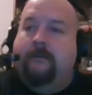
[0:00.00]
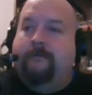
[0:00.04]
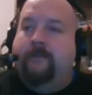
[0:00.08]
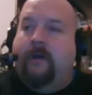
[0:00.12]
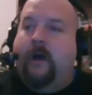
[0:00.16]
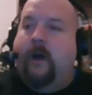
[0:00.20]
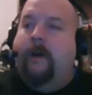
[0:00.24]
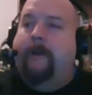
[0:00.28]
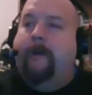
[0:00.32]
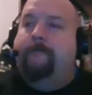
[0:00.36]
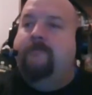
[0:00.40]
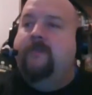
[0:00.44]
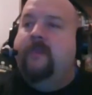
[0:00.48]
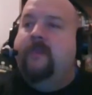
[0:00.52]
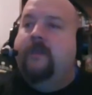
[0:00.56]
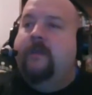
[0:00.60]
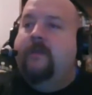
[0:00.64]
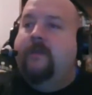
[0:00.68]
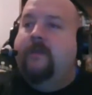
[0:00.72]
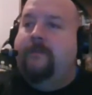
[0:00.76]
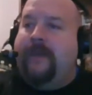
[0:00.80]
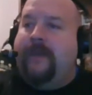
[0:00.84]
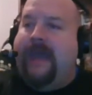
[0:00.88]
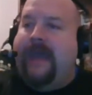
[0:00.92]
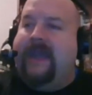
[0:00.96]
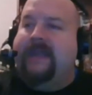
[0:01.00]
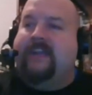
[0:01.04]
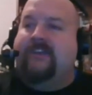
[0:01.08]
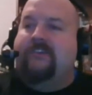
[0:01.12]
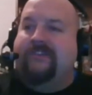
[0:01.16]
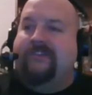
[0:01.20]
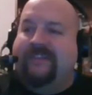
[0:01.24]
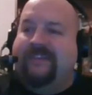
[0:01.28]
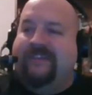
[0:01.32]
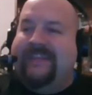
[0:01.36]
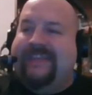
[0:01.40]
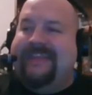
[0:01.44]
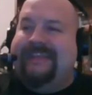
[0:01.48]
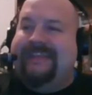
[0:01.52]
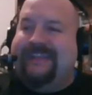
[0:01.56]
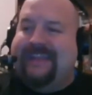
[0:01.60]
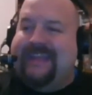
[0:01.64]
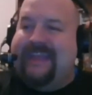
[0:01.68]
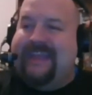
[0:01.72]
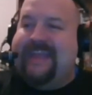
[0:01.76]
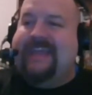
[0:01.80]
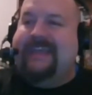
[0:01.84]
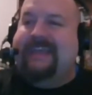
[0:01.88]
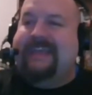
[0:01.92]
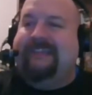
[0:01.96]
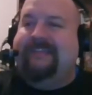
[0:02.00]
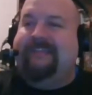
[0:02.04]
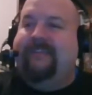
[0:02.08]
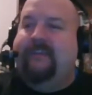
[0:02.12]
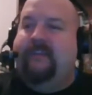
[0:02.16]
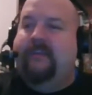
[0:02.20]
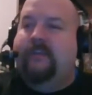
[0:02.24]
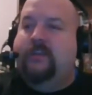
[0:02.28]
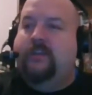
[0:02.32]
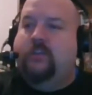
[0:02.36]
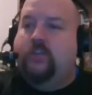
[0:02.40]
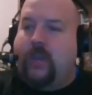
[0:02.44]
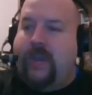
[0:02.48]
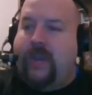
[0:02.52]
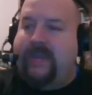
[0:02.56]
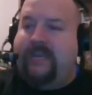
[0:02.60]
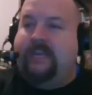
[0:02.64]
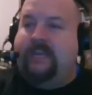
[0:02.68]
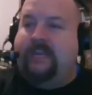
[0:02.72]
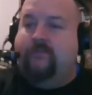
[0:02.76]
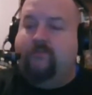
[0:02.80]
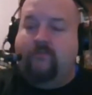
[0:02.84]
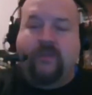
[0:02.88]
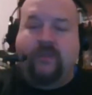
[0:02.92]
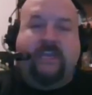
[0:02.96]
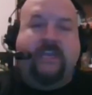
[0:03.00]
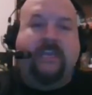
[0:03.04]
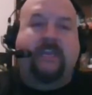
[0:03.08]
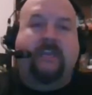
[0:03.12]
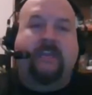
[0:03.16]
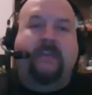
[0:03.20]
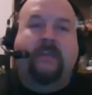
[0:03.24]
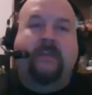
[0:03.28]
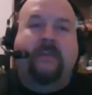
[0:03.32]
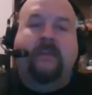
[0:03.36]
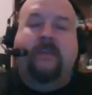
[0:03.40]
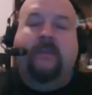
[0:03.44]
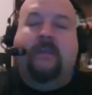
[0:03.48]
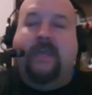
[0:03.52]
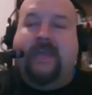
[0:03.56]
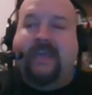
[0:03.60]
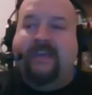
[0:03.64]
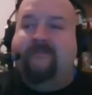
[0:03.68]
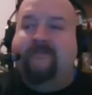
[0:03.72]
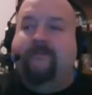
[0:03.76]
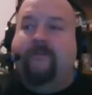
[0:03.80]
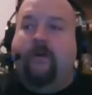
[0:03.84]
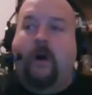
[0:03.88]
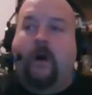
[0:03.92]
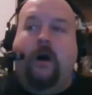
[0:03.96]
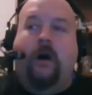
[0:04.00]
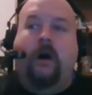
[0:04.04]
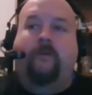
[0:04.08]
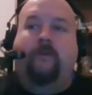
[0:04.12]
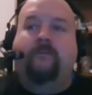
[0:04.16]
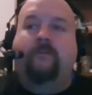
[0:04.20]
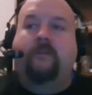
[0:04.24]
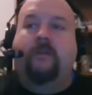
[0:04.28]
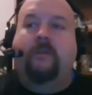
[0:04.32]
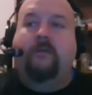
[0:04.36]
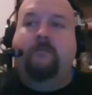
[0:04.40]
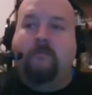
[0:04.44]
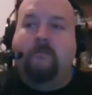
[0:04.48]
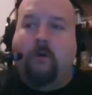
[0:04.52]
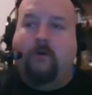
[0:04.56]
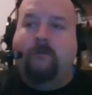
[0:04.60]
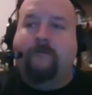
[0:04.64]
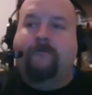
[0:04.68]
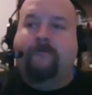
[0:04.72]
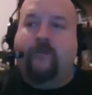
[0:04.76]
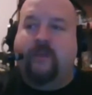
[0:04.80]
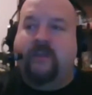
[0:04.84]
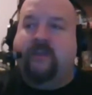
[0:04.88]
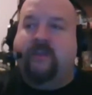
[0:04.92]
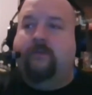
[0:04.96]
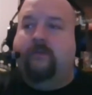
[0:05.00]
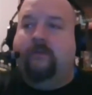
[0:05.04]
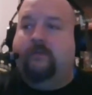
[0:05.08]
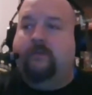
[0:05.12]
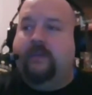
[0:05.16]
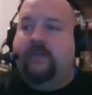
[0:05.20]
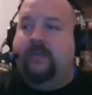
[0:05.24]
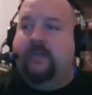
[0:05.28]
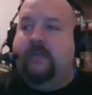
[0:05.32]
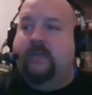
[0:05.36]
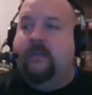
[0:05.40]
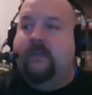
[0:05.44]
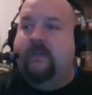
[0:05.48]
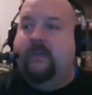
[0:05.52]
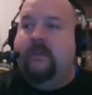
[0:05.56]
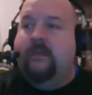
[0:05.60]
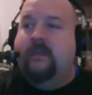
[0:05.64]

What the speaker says: But the Packers need to get Jaden Reed involved more frequently.